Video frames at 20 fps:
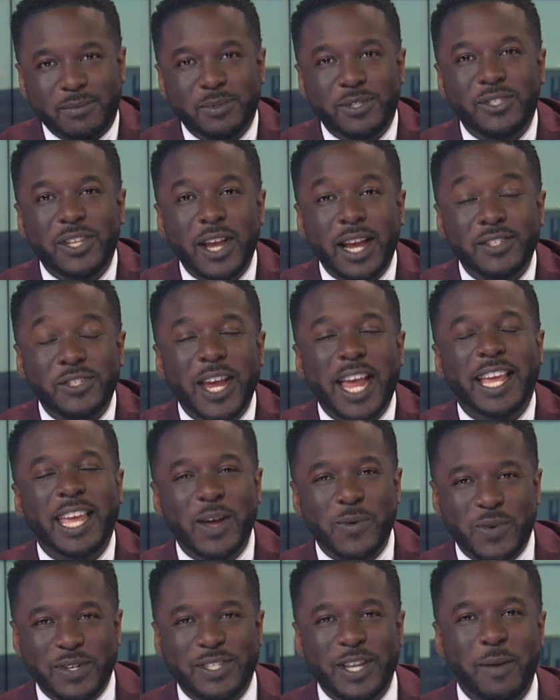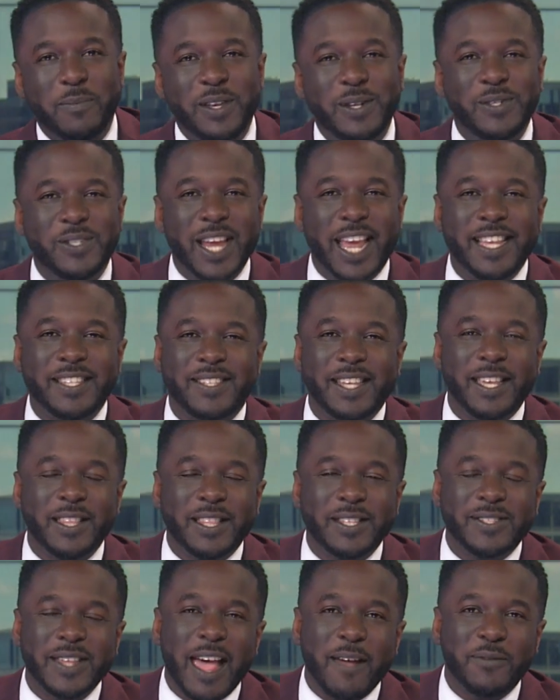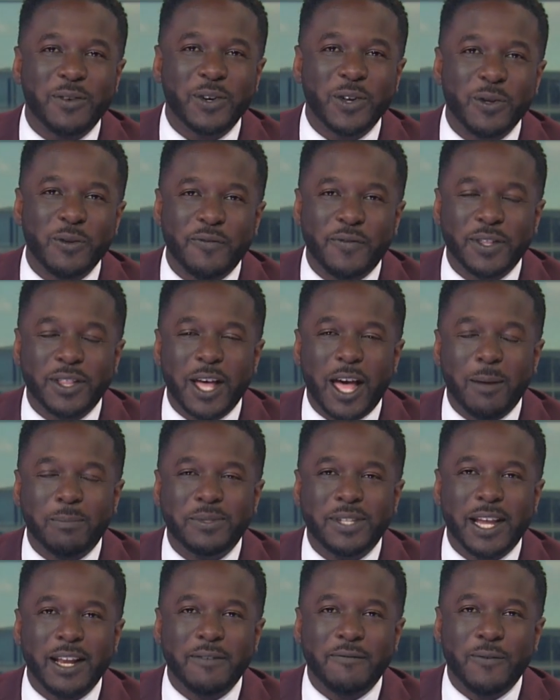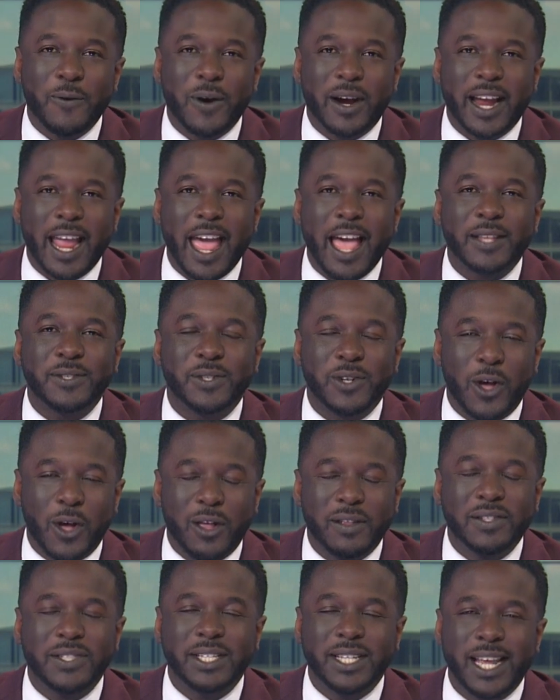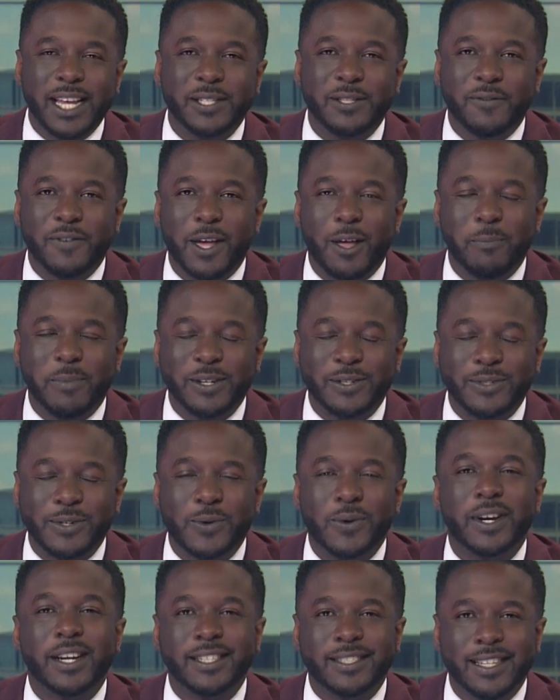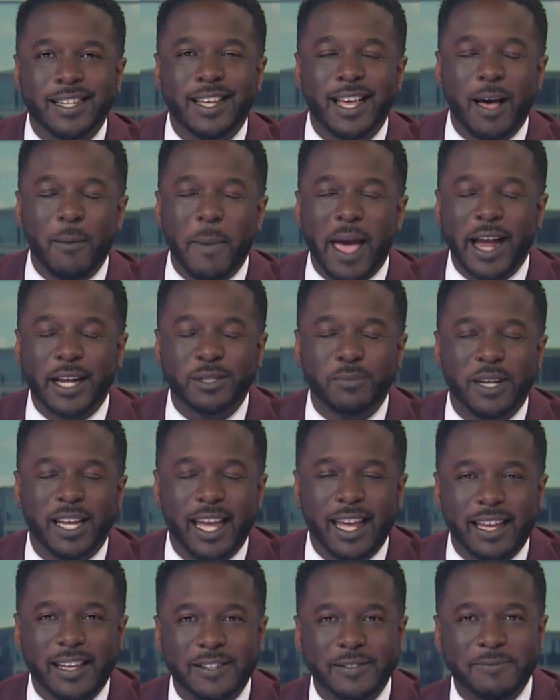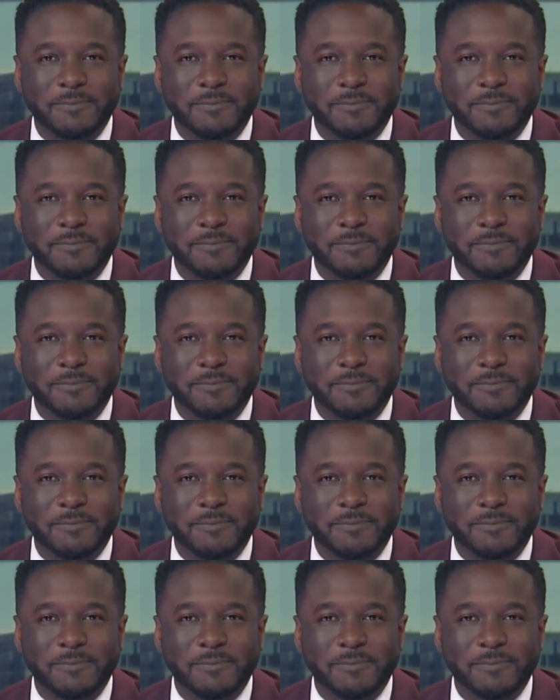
St check in with WJZ this afternoon for the updated forecast and all of today's developing stories. I'm Max McGee.